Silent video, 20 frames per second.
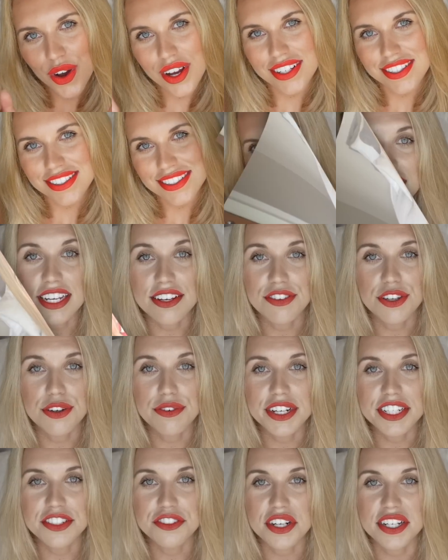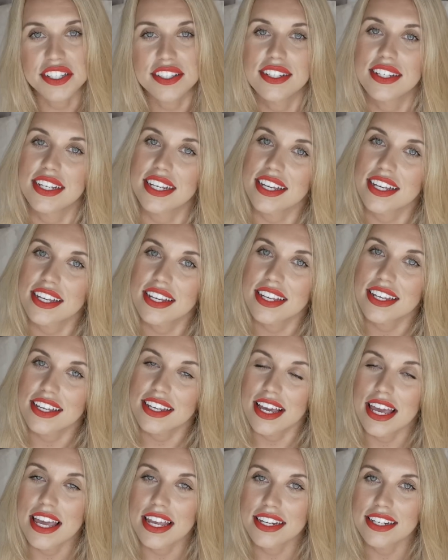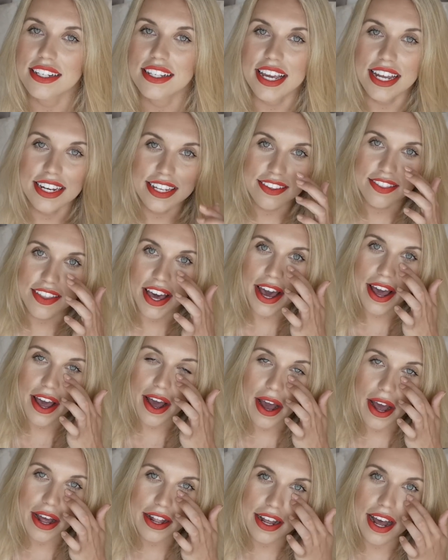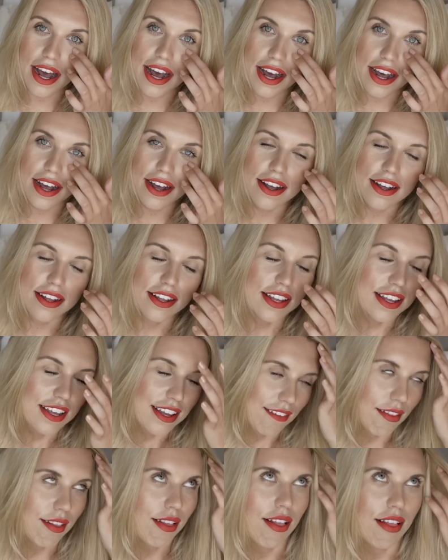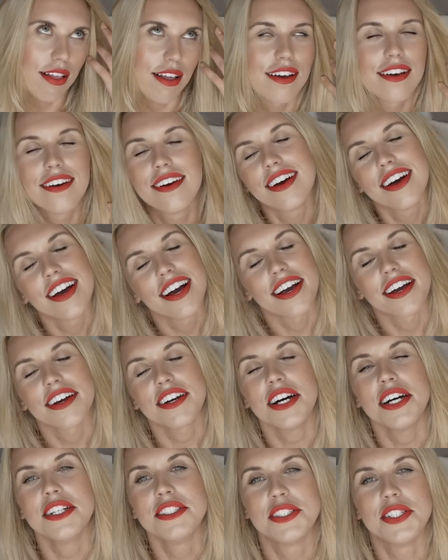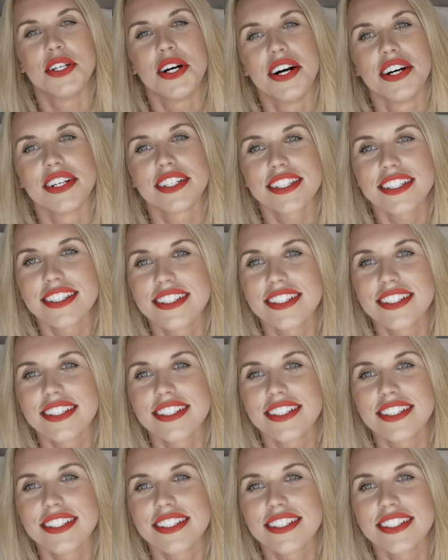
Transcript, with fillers: Definitely if you're interested in, in getting that, I, oh God dog,